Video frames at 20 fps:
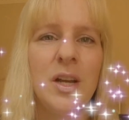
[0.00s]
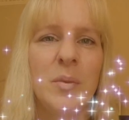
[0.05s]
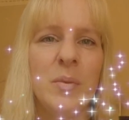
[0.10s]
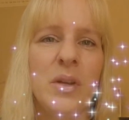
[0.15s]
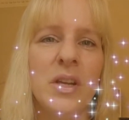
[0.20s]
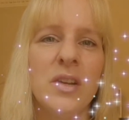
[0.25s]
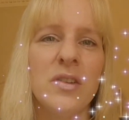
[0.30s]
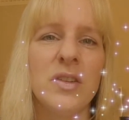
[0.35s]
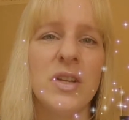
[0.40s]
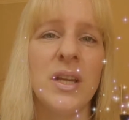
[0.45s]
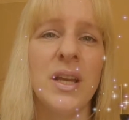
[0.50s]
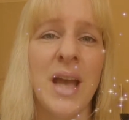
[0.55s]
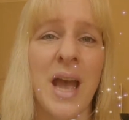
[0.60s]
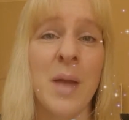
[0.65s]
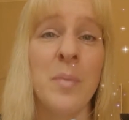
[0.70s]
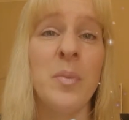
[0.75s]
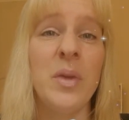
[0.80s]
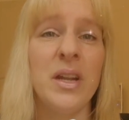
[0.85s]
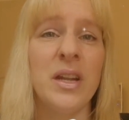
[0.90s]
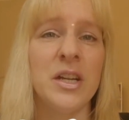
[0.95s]
Because it
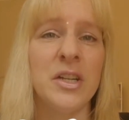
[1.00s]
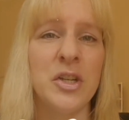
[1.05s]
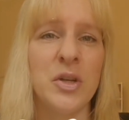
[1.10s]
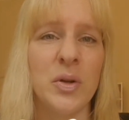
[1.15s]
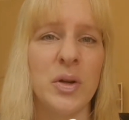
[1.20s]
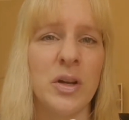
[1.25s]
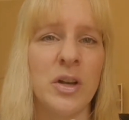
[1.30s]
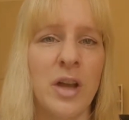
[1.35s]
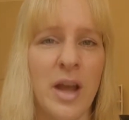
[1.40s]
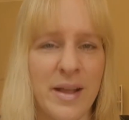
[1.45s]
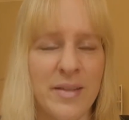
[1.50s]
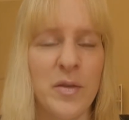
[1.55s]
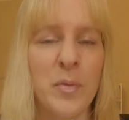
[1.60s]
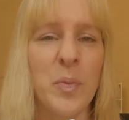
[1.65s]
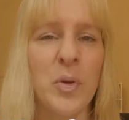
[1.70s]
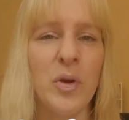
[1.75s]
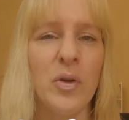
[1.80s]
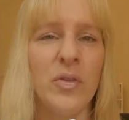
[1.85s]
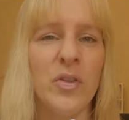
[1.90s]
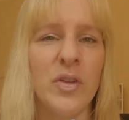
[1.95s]
can be that you're
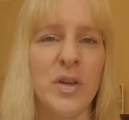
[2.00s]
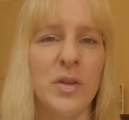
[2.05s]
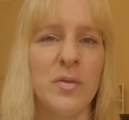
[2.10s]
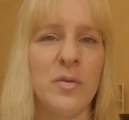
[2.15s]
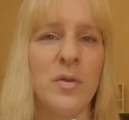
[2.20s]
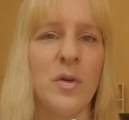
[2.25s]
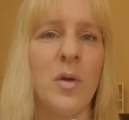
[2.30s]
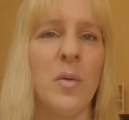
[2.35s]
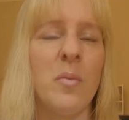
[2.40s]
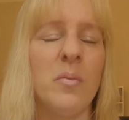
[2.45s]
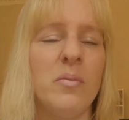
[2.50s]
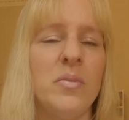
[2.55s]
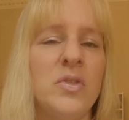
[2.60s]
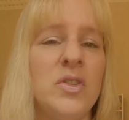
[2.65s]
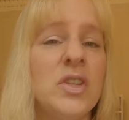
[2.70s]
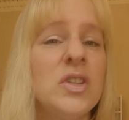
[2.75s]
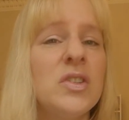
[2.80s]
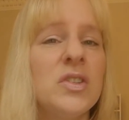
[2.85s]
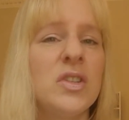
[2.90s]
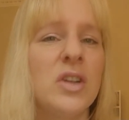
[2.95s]
catapulted from
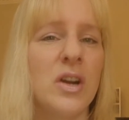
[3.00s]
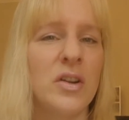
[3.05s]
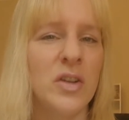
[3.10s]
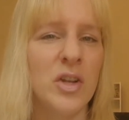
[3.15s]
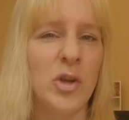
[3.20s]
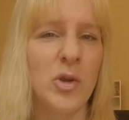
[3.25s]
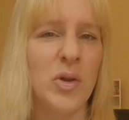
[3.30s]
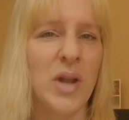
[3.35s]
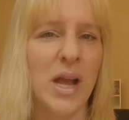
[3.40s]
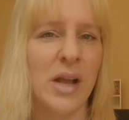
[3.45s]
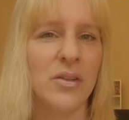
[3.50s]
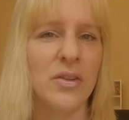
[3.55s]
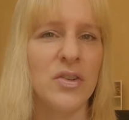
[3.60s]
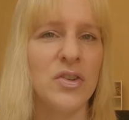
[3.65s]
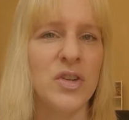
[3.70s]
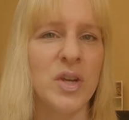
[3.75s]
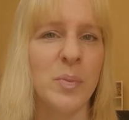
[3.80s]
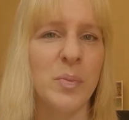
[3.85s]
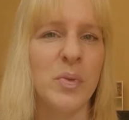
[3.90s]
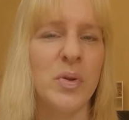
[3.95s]
just starting your
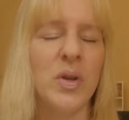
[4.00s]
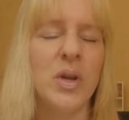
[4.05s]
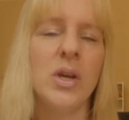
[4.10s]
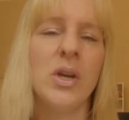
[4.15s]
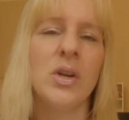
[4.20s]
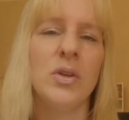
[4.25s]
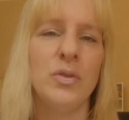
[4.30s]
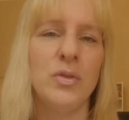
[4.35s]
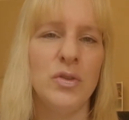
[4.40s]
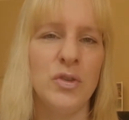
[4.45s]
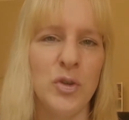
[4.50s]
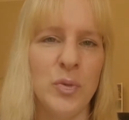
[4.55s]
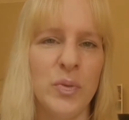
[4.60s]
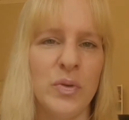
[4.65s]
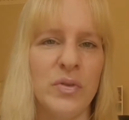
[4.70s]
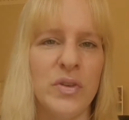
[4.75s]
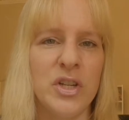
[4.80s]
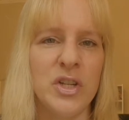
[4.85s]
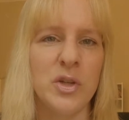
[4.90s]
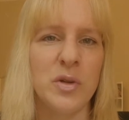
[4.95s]
lectureship to
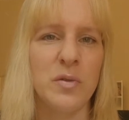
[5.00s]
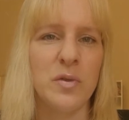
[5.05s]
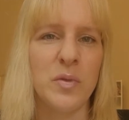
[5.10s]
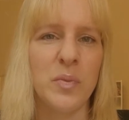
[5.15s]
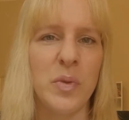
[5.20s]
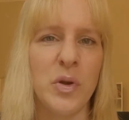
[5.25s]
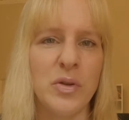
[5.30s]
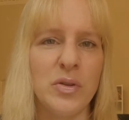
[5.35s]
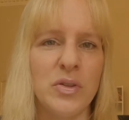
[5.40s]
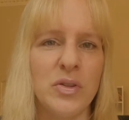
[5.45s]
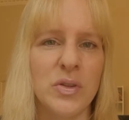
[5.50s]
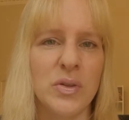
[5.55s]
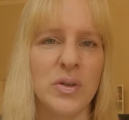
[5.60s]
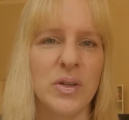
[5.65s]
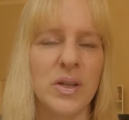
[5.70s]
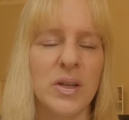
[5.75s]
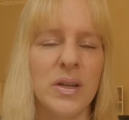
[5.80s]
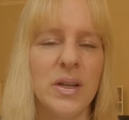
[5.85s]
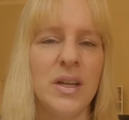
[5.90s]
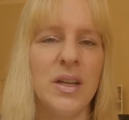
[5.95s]
supervision of a postdoc.
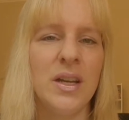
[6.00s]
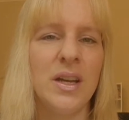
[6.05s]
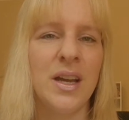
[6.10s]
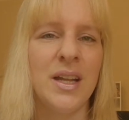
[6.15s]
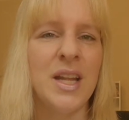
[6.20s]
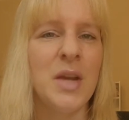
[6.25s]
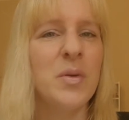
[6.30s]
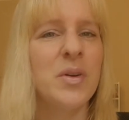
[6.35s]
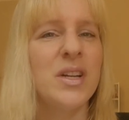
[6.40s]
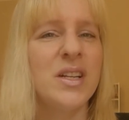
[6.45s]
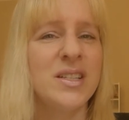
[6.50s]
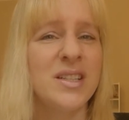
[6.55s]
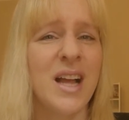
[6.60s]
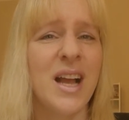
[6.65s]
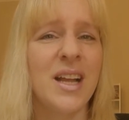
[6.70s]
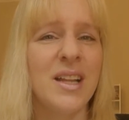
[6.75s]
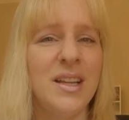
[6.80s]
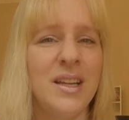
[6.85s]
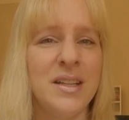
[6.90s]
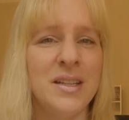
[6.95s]
And they were
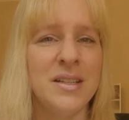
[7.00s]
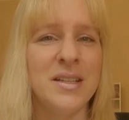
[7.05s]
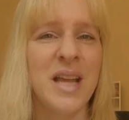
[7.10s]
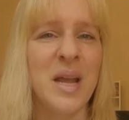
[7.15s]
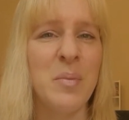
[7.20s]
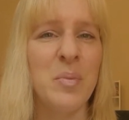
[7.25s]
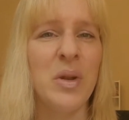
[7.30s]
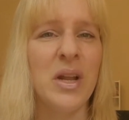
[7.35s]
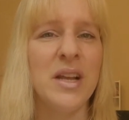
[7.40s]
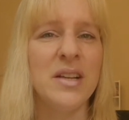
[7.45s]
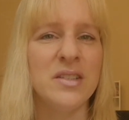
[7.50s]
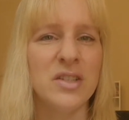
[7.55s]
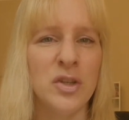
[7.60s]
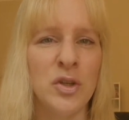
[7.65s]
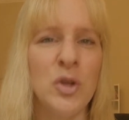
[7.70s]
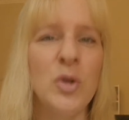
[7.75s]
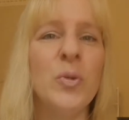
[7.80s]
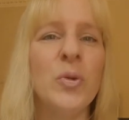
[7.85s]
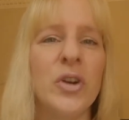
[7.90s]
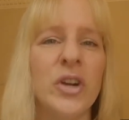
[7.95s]
exactly in the same place as
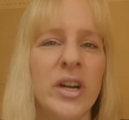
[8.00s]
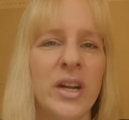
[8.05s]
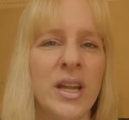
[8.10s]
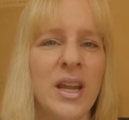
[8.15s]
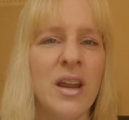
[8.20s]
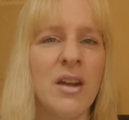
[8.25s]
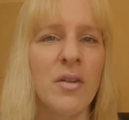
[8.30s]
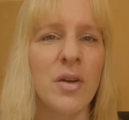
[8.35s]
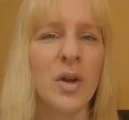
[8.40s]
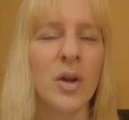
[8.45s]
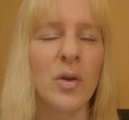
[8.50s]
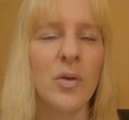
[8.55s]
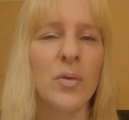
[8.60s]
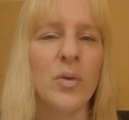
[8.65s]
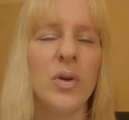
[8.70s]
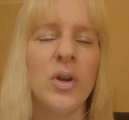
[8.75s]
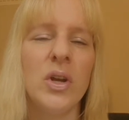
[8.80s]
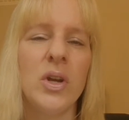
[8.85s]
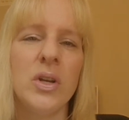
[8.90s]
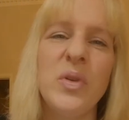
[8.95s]
you were a year ago.
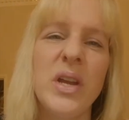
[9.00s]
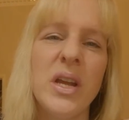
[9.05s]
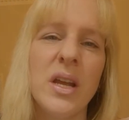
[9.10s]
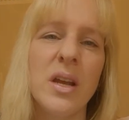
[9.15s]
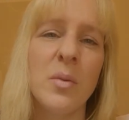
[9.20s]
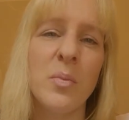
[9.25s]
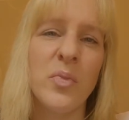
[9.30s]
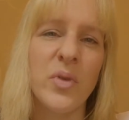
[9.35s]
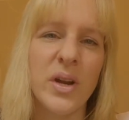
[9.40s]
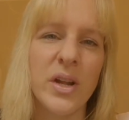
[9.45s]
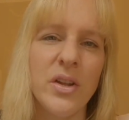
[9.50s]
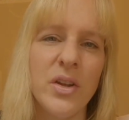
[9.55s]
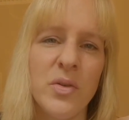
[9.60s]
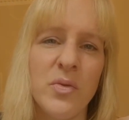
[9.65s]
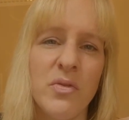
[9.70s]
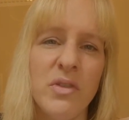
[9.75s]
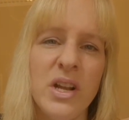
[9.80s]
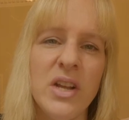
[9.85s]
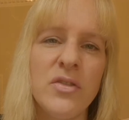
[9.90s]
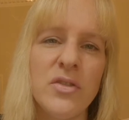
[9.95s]
Being a
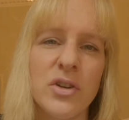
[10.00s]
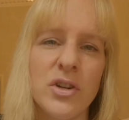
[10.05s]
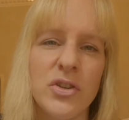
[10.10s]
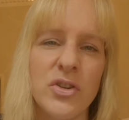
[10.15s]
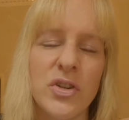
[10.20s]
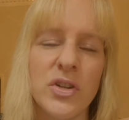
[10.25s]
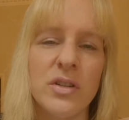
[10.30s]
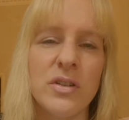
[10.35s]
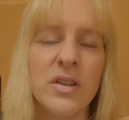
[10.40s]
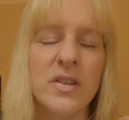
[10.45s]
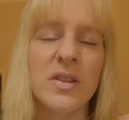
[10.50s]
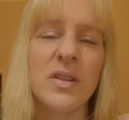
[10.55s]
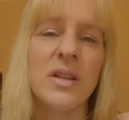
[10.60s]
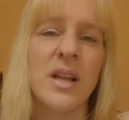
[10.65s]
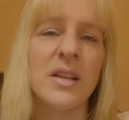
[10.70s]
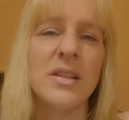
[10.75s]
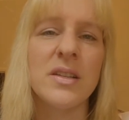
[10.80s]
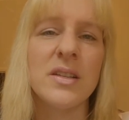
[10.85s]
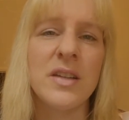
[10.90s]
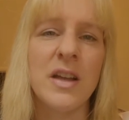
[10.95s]
brilliant researcher doesn't
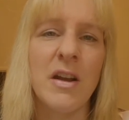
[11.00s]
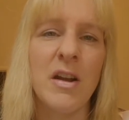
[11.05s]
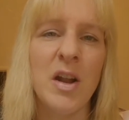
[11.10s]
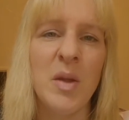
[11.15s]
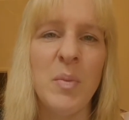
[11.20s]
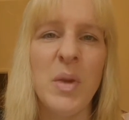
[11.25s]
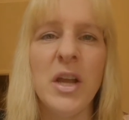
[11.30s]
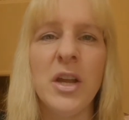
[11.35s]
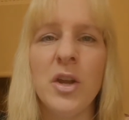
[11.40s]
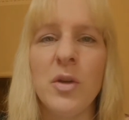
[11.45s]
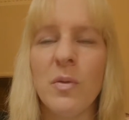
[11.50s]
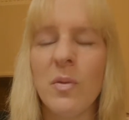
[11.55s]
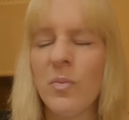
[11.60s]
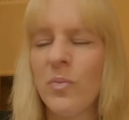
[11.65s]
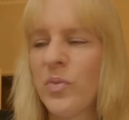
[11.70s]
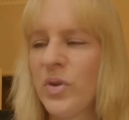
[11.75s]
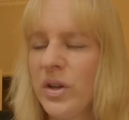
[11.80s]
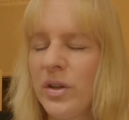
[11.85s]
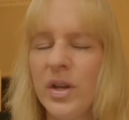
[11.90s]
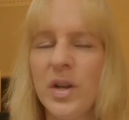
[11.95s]
necessarily make you a
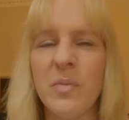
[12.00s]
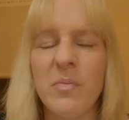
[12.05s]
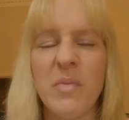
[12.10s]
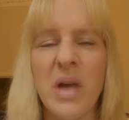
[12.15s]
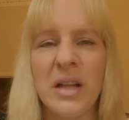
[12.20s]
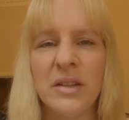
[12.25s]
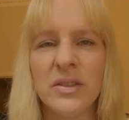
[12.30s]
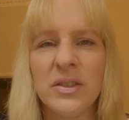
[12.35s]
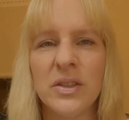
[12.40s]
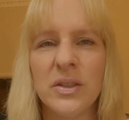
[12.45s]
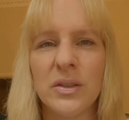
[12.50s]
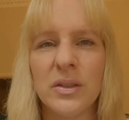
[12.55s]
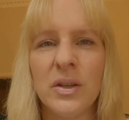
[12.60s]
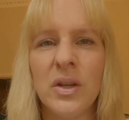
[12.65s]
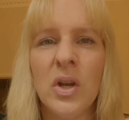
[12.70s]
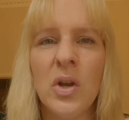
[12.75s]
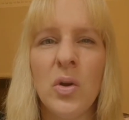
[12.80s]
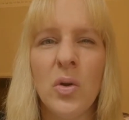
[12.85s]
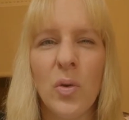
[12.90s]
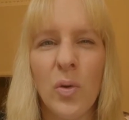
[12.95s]
brilliant mentor
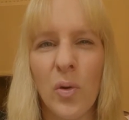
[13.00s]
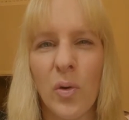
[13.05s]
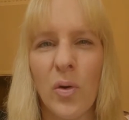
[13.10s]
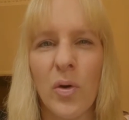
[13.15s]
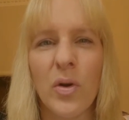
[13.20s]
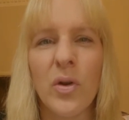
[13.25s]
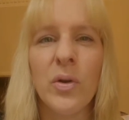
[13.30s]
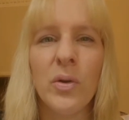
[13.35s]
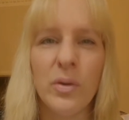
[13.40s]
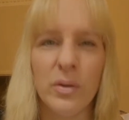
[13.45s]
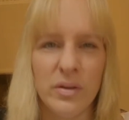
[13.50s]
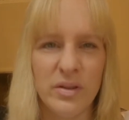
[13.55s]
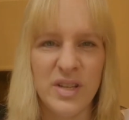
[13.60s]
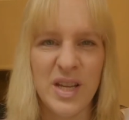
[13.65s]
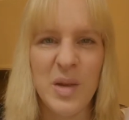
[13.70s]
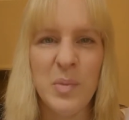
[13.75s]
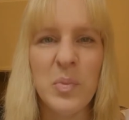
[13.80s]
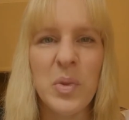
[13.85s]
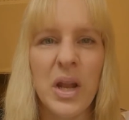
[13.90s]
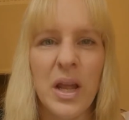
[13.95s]
or a good
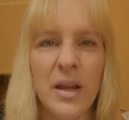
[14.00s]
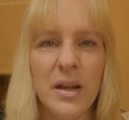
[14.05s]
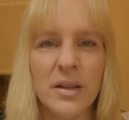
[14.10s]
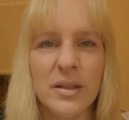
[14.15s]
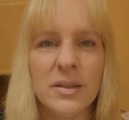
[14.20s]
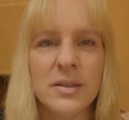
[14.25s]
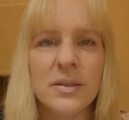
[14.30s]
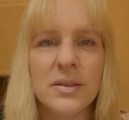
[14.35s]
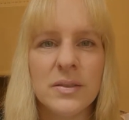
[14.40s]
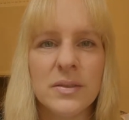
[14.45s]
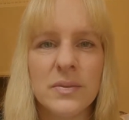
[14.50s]
team player.